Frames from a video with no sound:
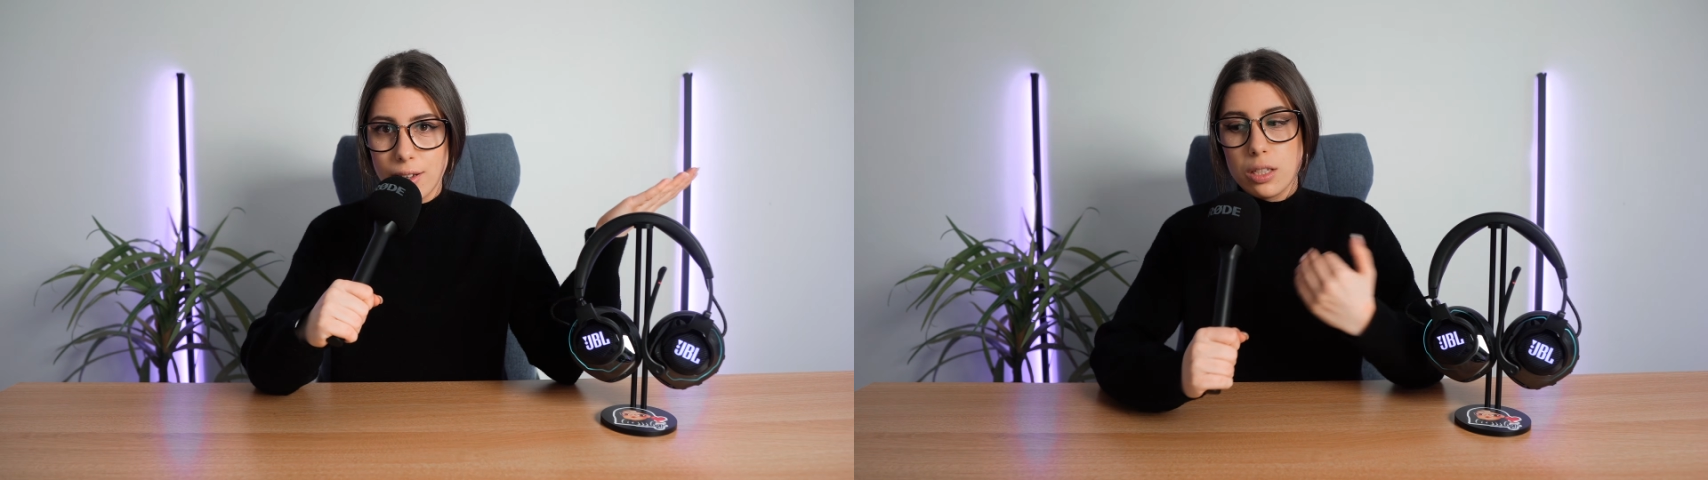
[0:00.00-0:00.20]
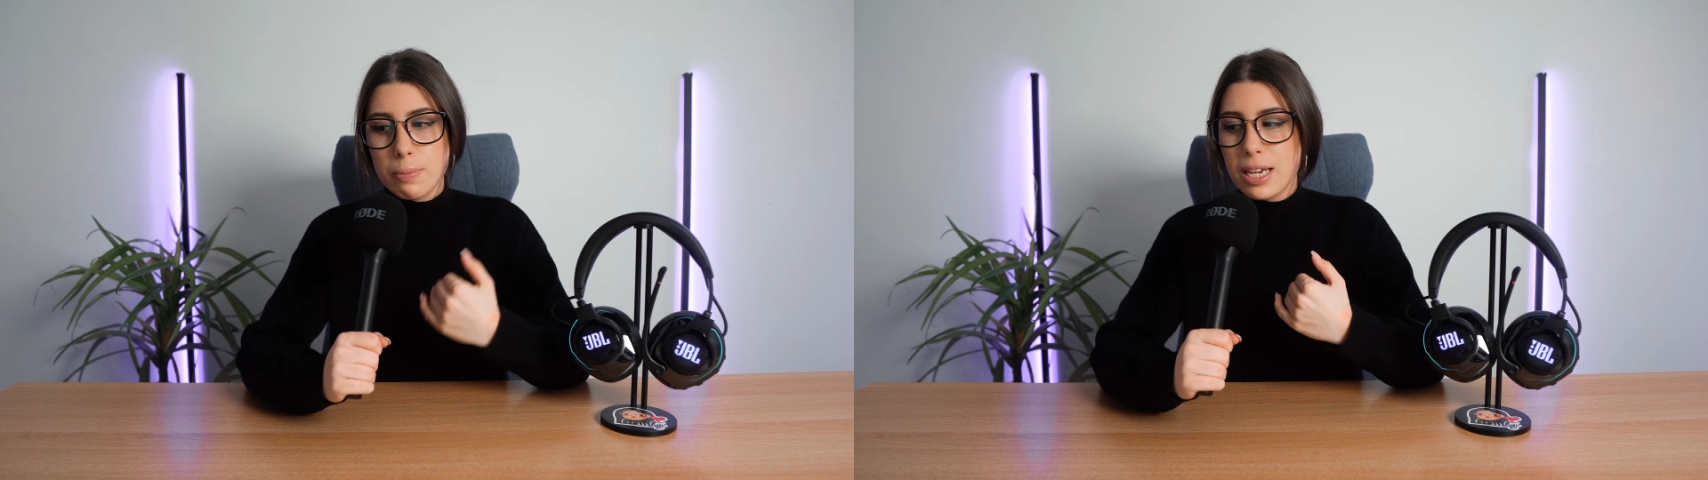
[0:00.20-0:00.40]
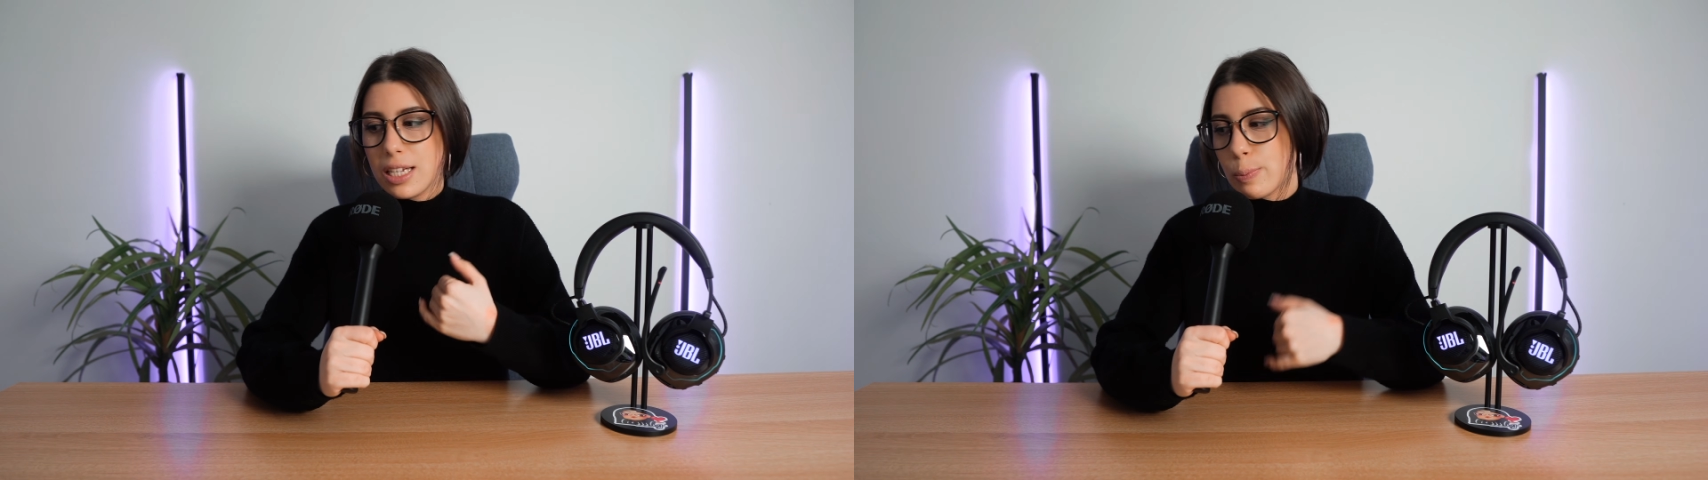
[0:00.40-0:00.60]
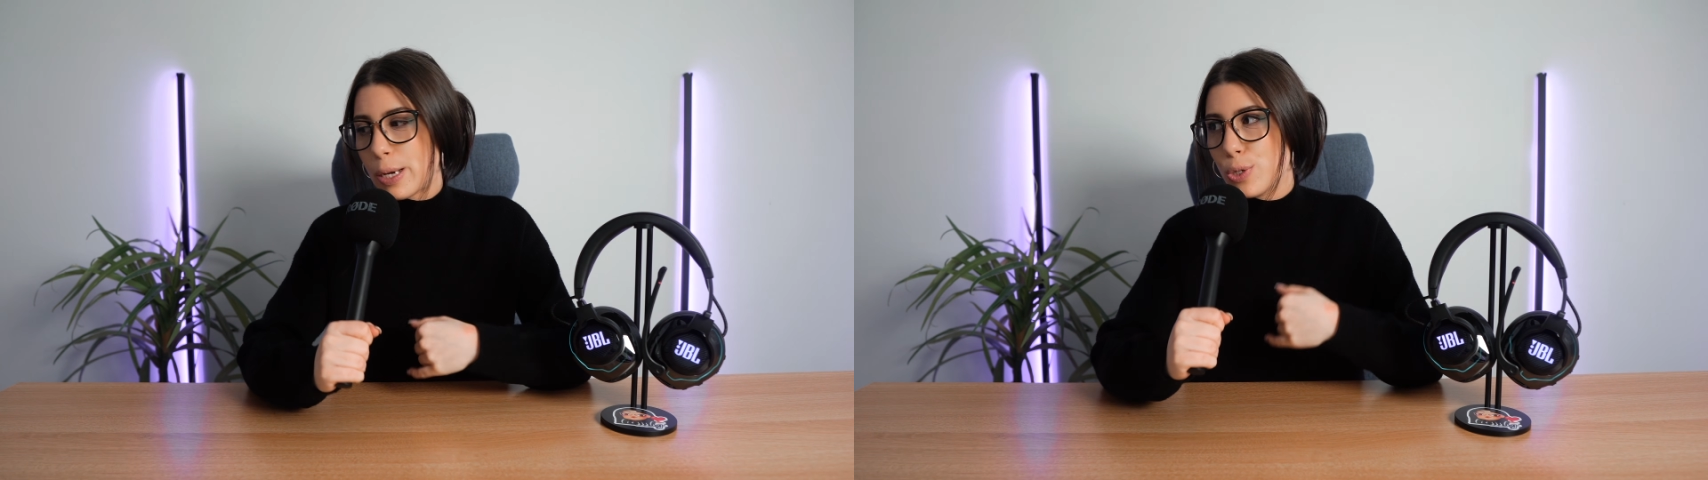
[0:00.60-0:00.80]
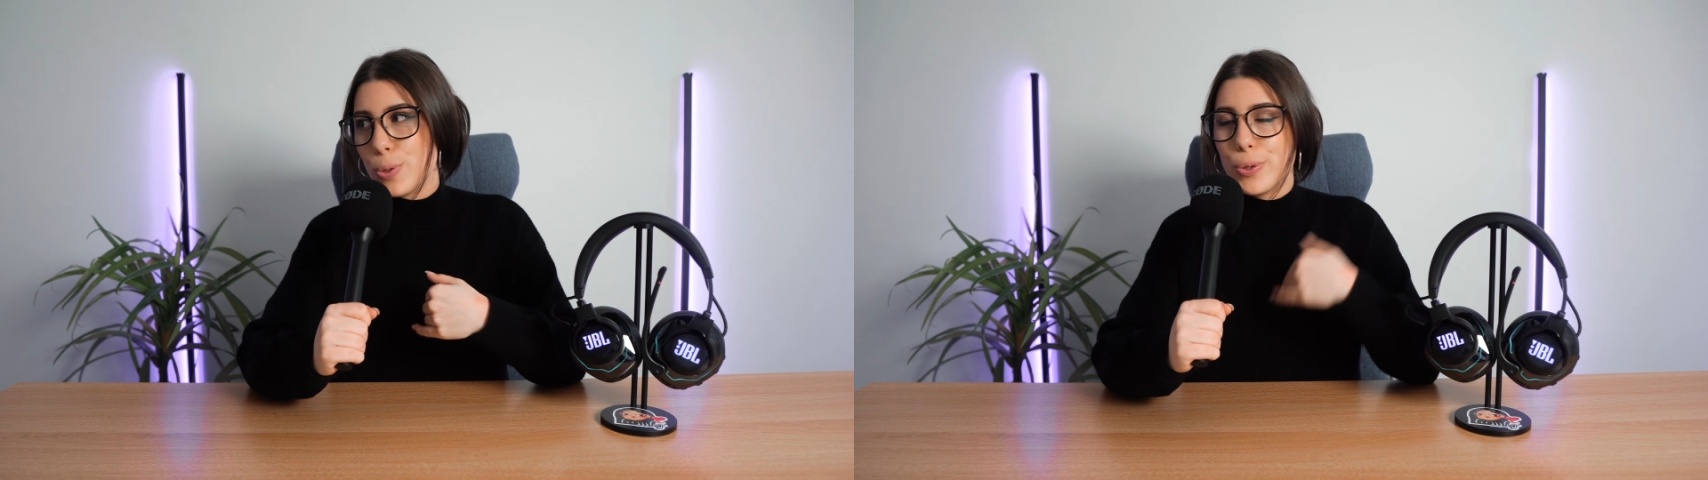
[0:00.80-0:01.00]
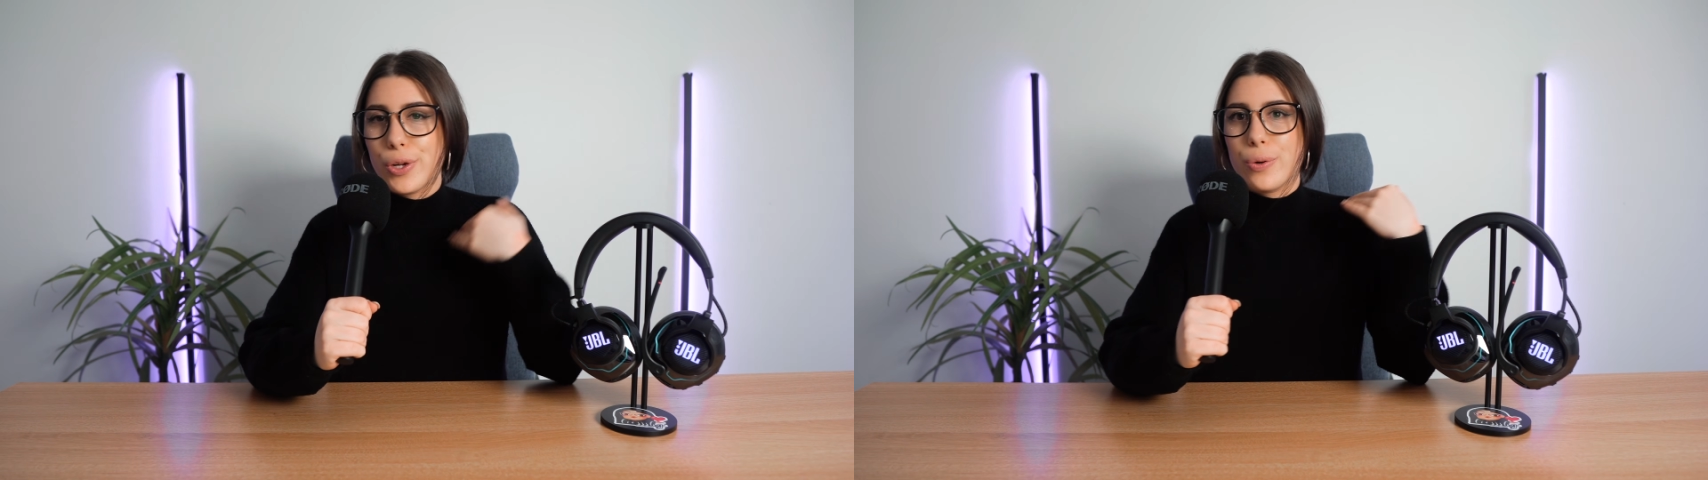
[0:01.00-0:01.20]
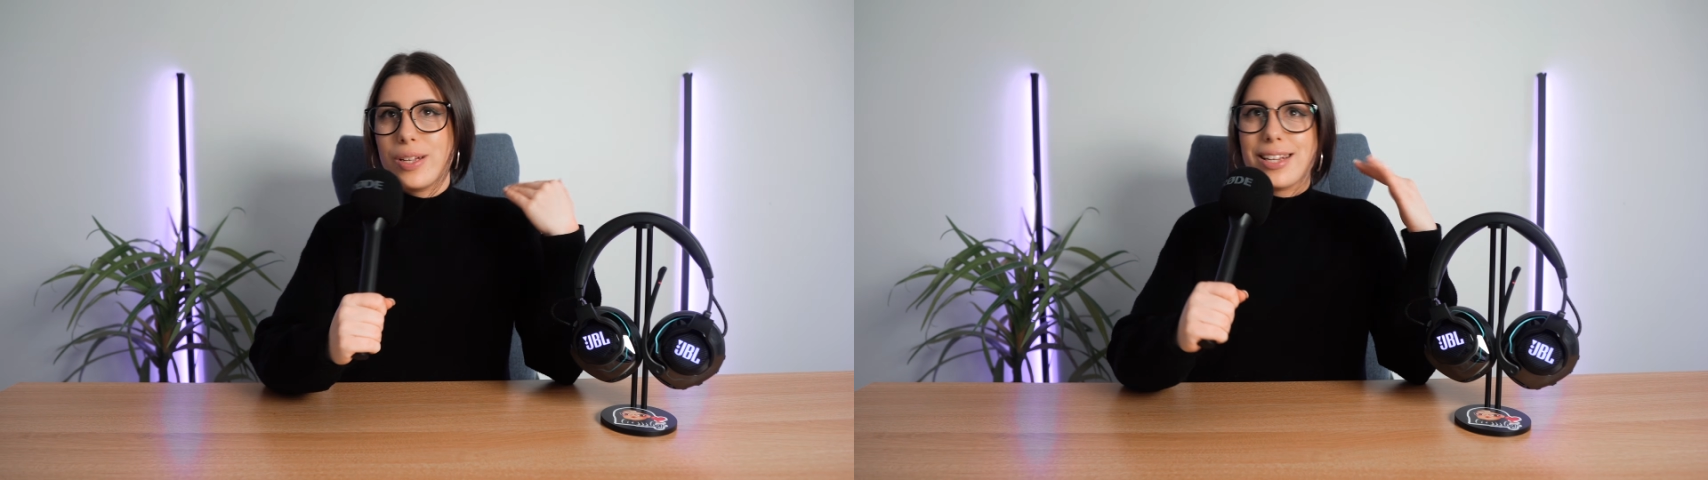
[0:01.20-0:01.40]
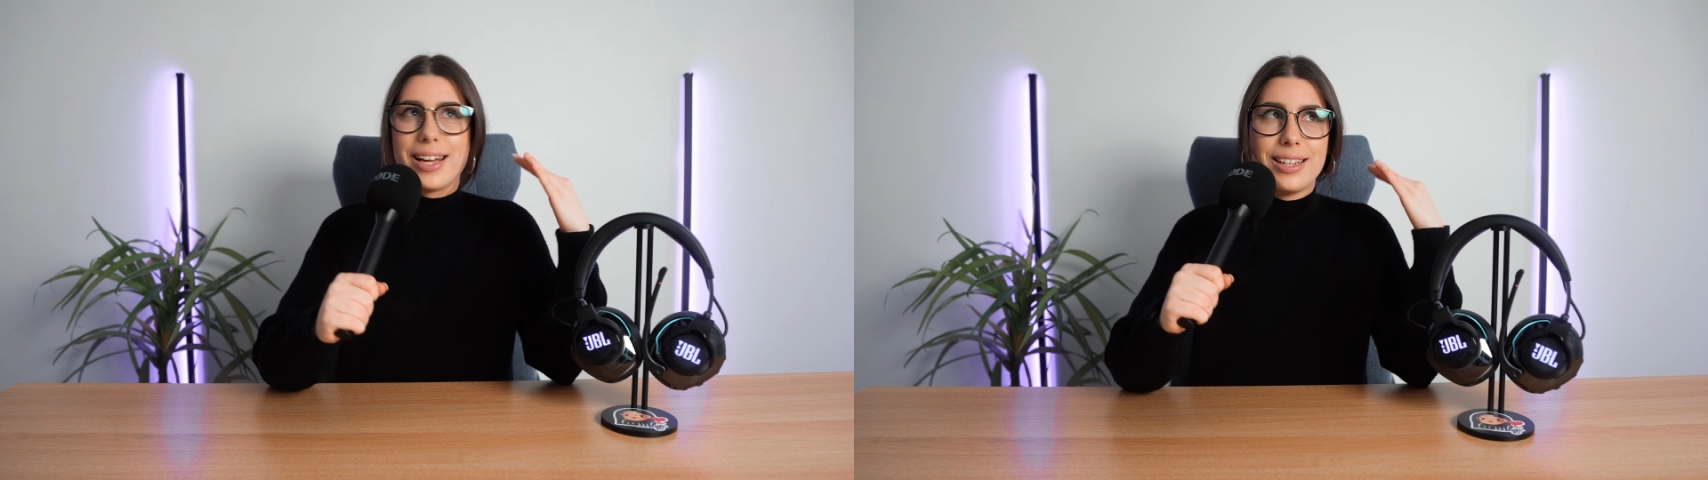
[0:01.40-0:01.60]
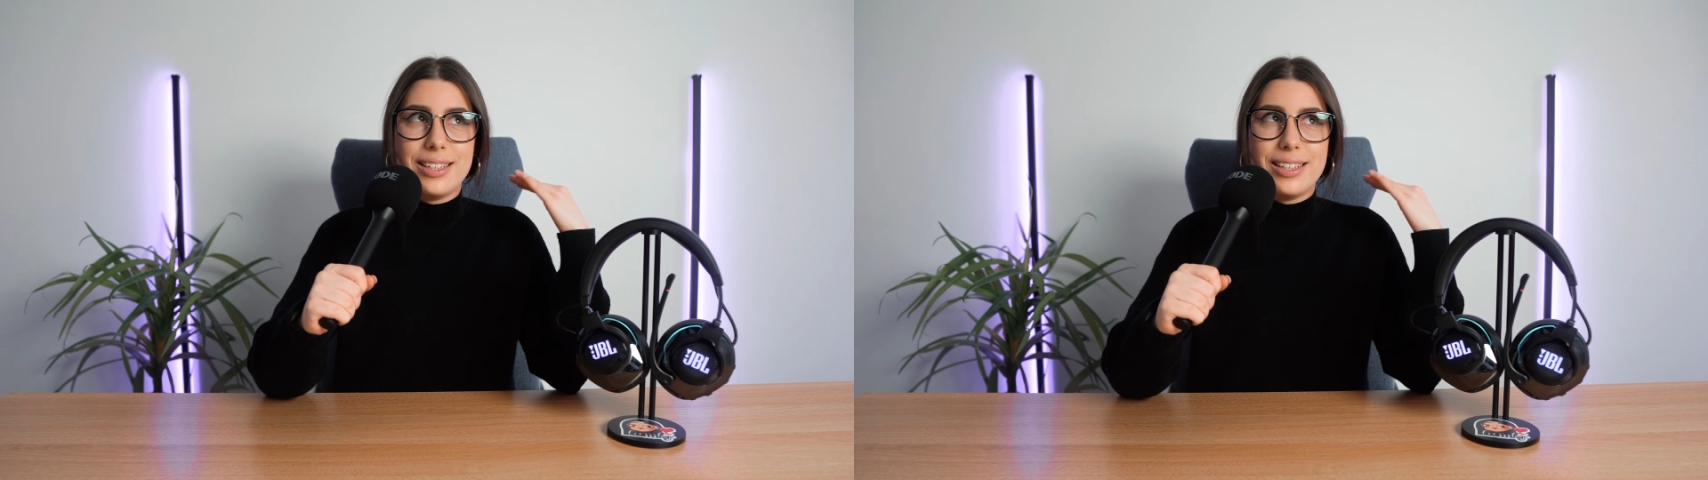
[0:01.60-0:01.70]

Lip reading: To me, spatial audio is like